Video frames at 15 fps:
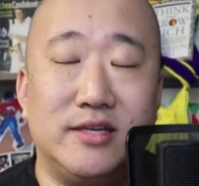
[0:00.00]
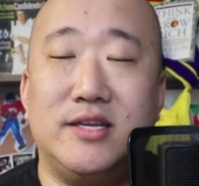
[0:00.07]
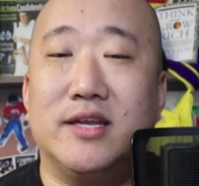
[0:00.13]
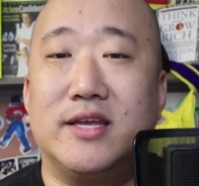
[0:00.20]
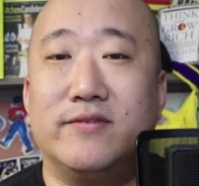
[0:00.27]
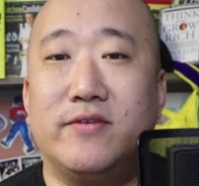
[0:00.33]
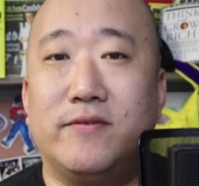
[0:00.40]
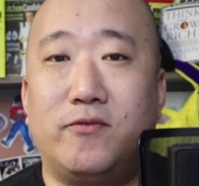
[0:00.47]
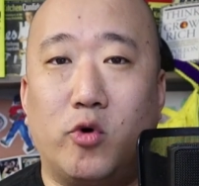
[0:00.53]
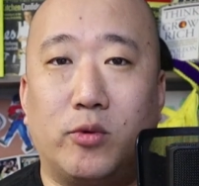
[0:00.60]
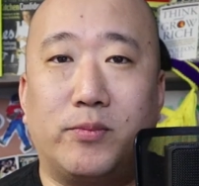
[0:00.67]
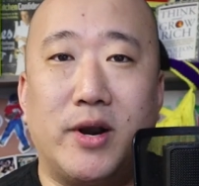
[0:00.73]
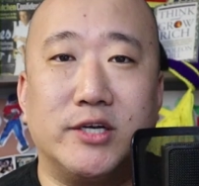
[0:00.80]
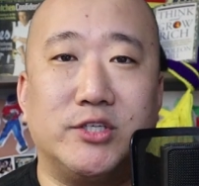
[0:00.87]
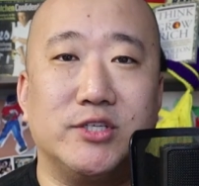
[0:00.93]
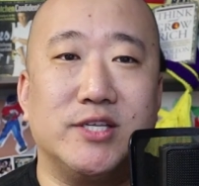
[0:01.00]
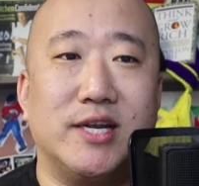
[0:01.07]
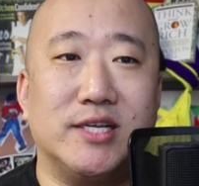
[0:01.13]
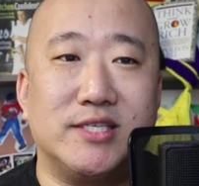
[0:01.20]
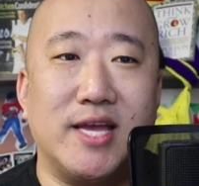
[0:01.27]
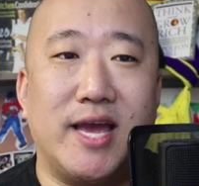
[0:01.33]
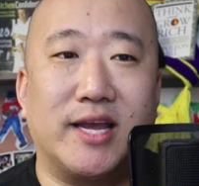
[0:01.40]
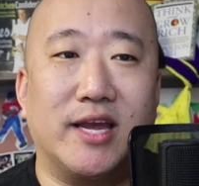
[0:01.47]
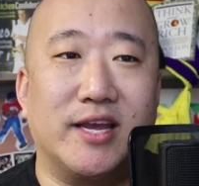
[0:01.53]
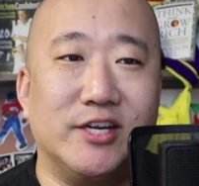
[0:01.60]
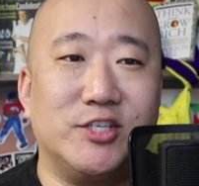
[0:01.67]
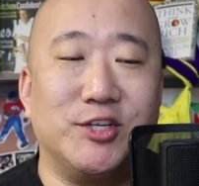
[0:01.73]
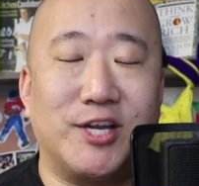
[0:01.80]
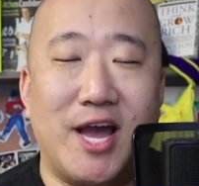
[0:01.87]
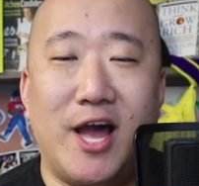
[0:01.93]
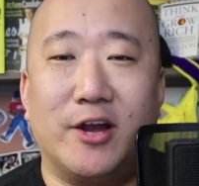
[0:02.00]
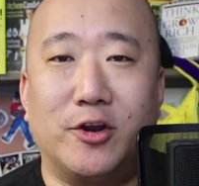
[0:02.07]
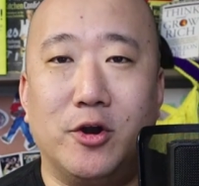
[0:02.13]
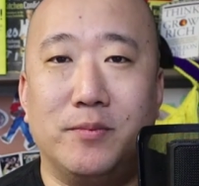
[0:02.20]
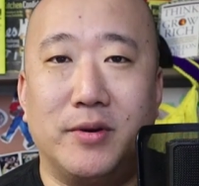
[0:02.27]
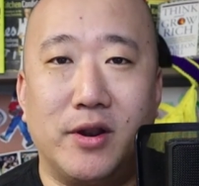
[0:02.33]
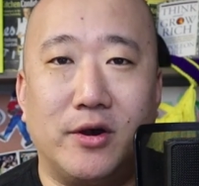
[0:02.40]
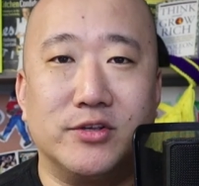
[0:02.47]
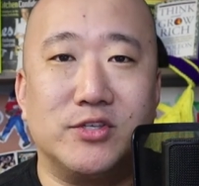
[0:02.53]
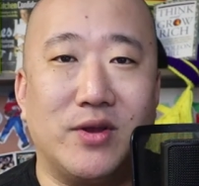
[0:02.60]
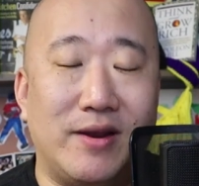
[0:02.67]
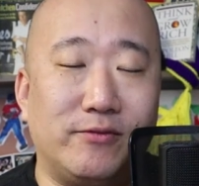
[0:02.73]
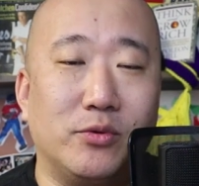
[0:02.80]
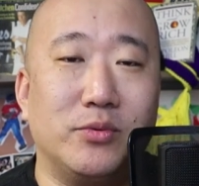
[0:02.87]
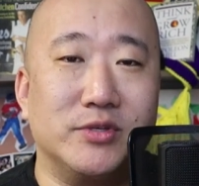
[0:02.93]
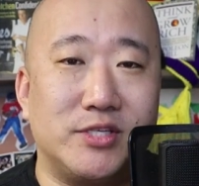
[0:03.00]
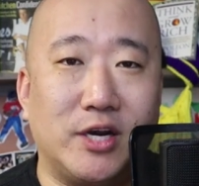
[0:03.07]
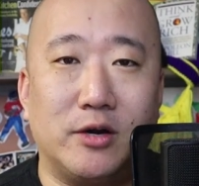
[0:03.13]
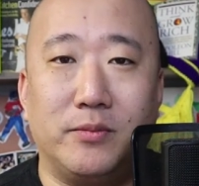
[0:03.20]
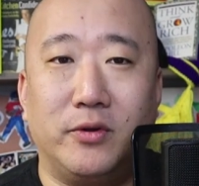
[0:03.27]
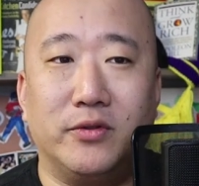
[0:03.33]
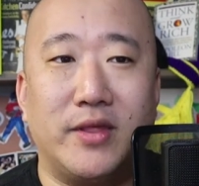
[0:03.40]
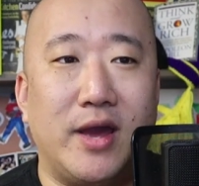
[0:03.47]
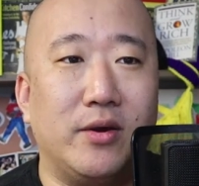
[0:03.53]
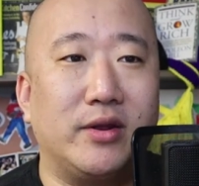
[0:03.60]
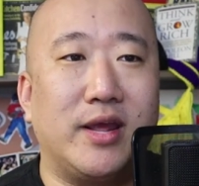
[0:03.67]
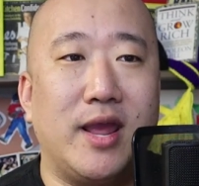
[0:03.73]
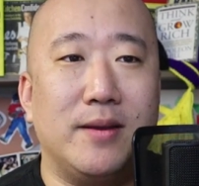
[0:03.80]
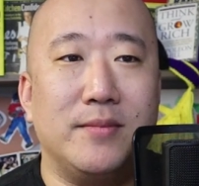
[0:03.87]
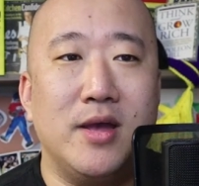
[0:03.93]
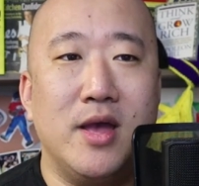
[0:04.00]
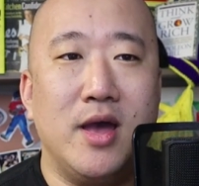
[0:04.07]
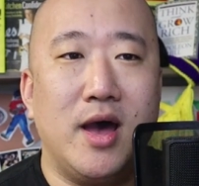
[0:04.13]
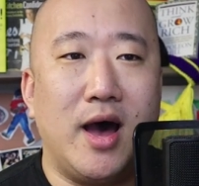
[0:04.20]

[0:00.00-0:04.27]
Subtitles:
Did give up four pressures and a sack against Chicago, but also everyone was terrible that game.